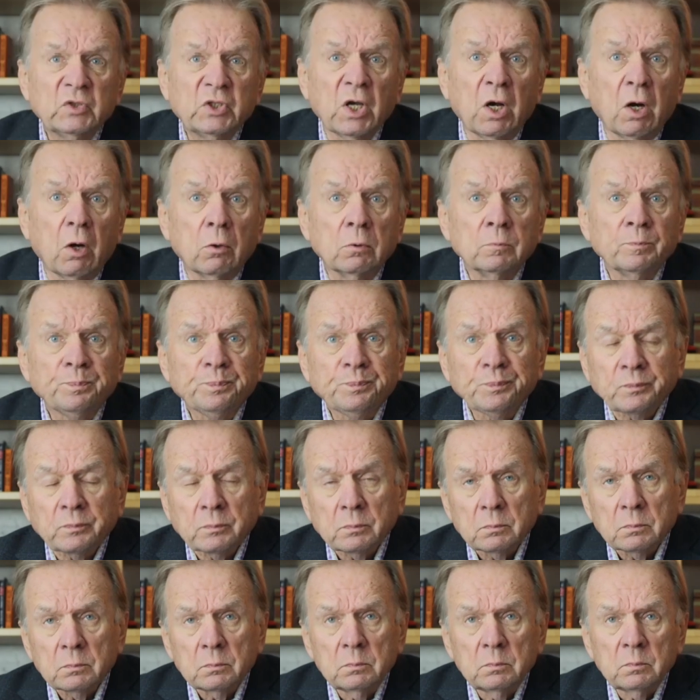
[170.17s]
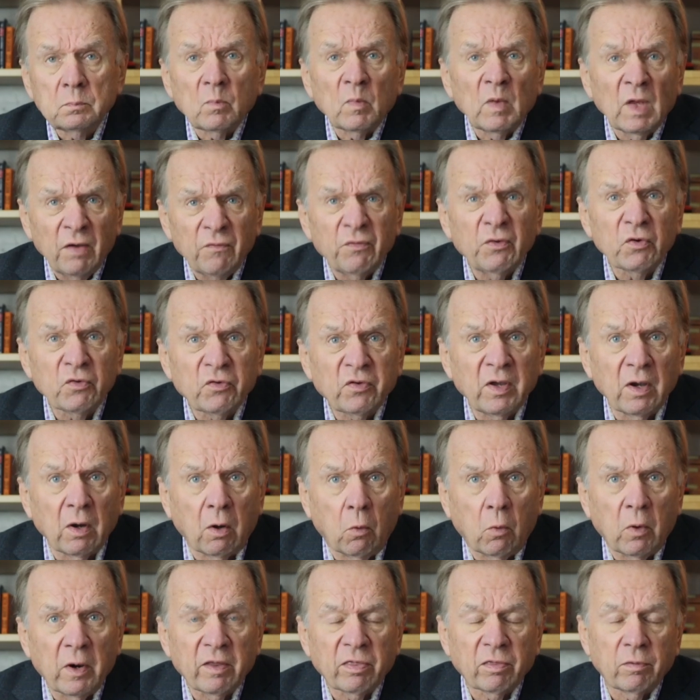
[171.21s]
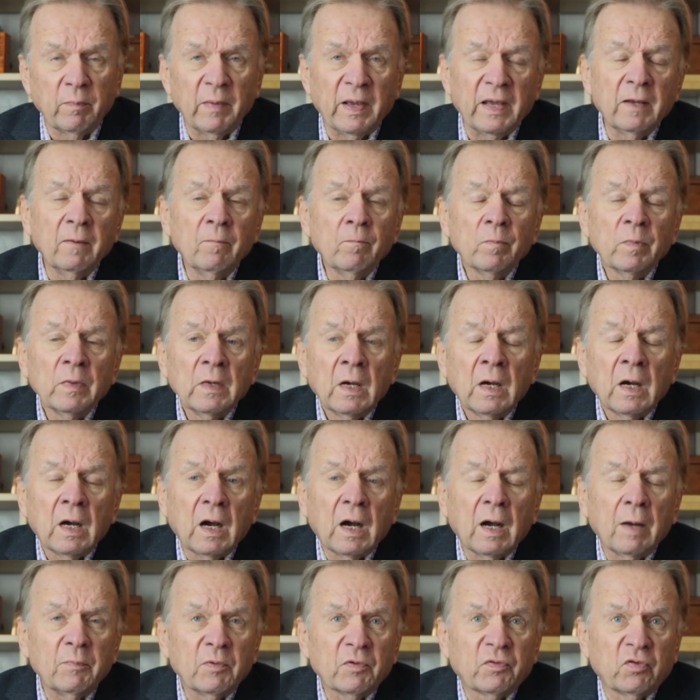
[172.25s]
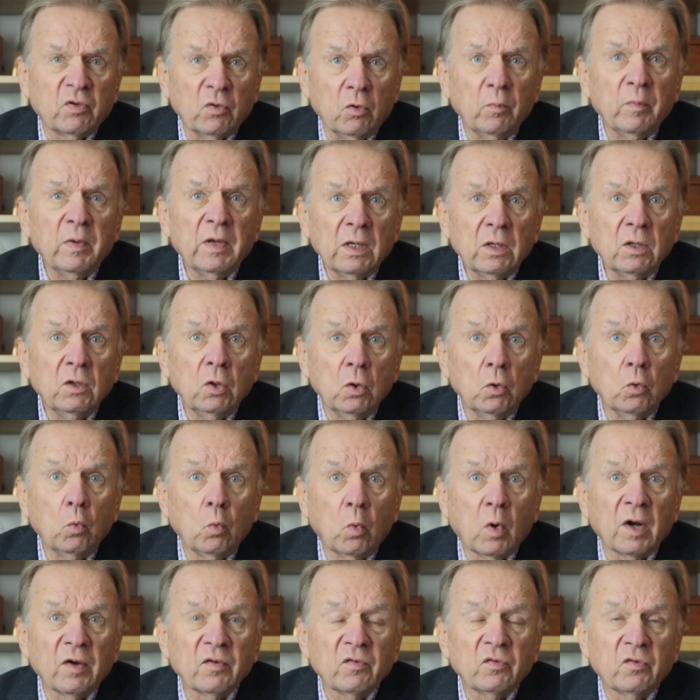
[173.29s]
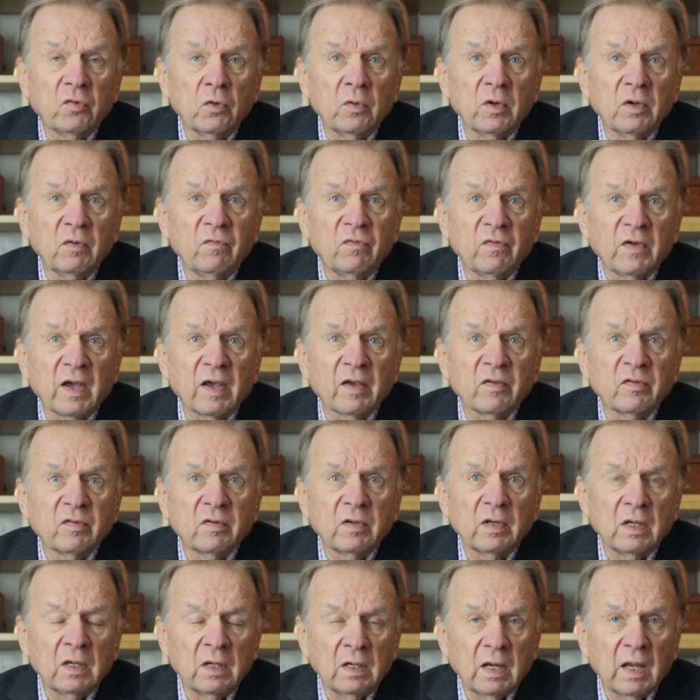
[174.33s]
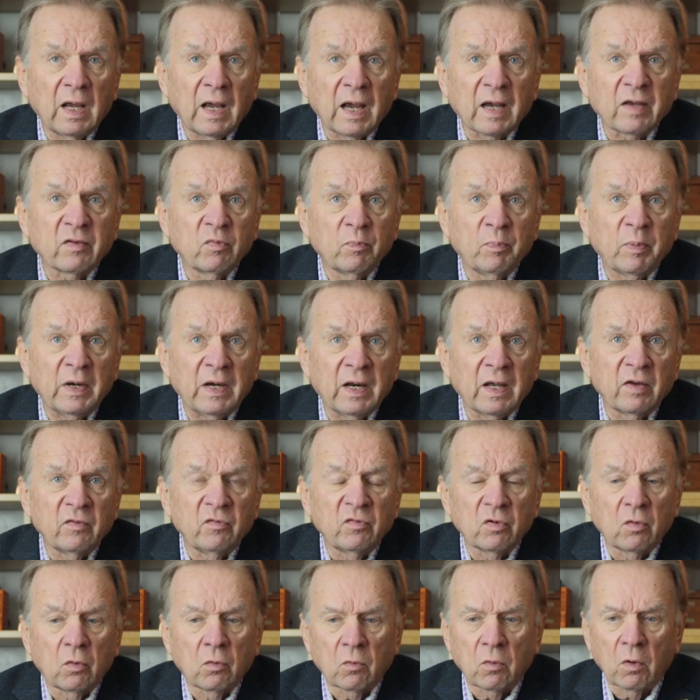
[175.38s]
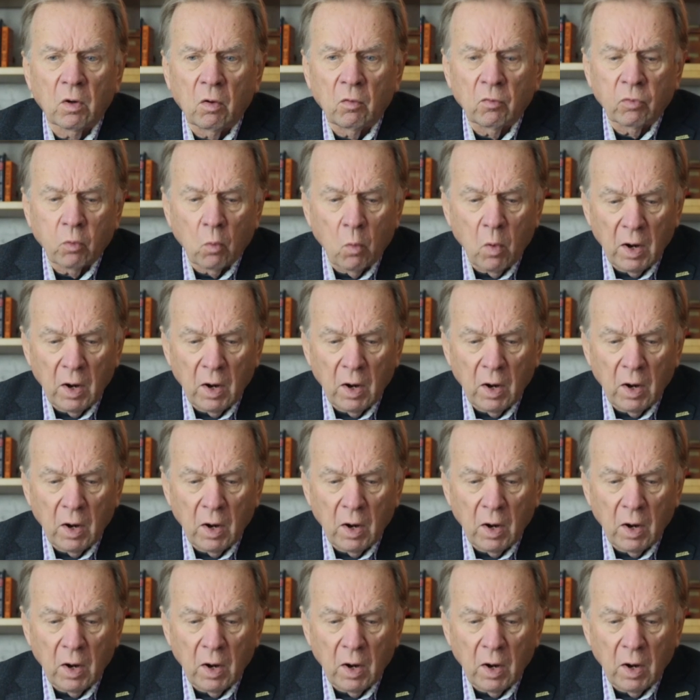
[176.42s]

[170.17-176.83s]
So, if you're still with me, I'm assuming you want to invest in exponential growth.